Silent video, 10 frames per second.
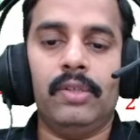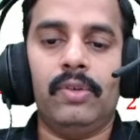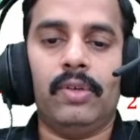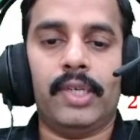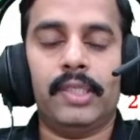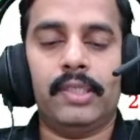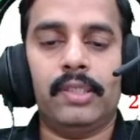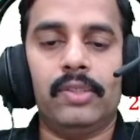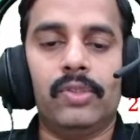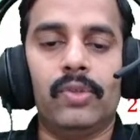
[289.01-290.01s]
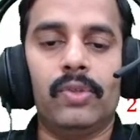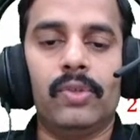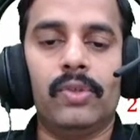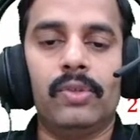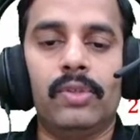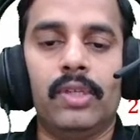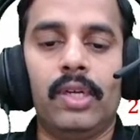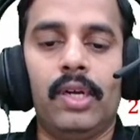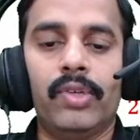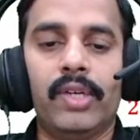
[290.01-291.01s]
All right. So
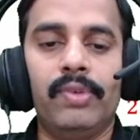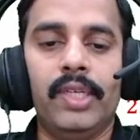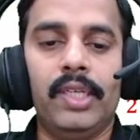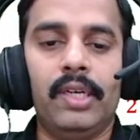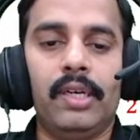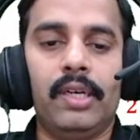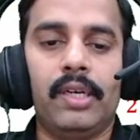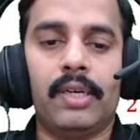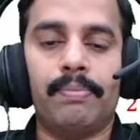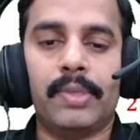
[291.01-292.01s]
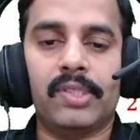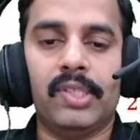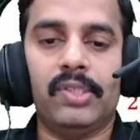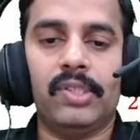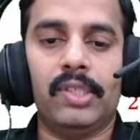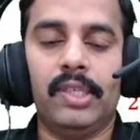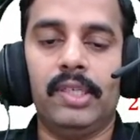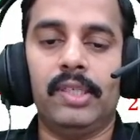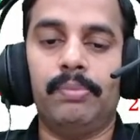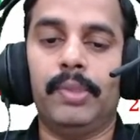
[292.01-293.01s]
how can we represent
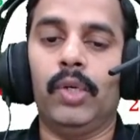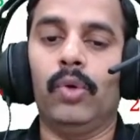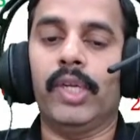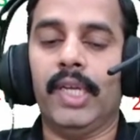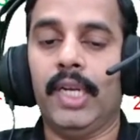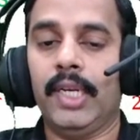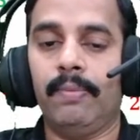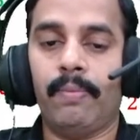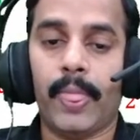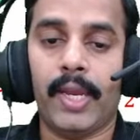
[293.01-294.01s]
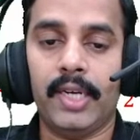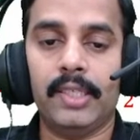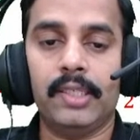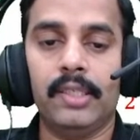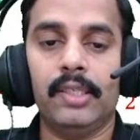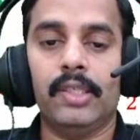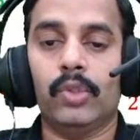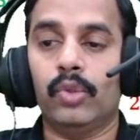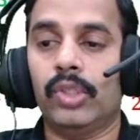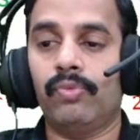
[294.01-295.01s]
it periodically, right?
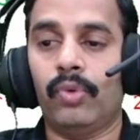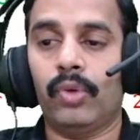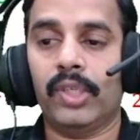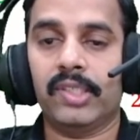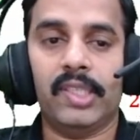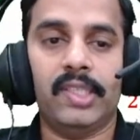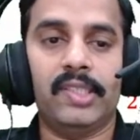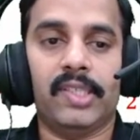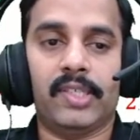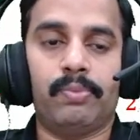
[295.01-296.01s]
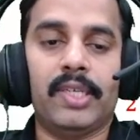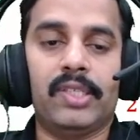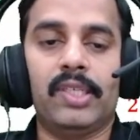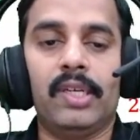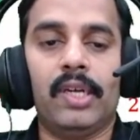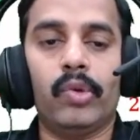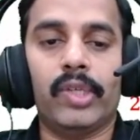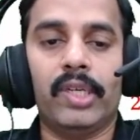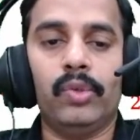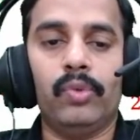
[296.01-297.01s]
Using Fourier series expansion, how
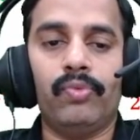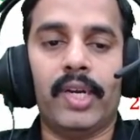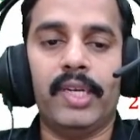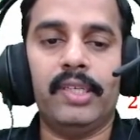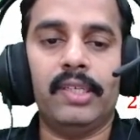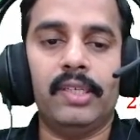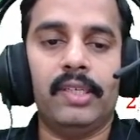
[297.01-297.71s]
can you find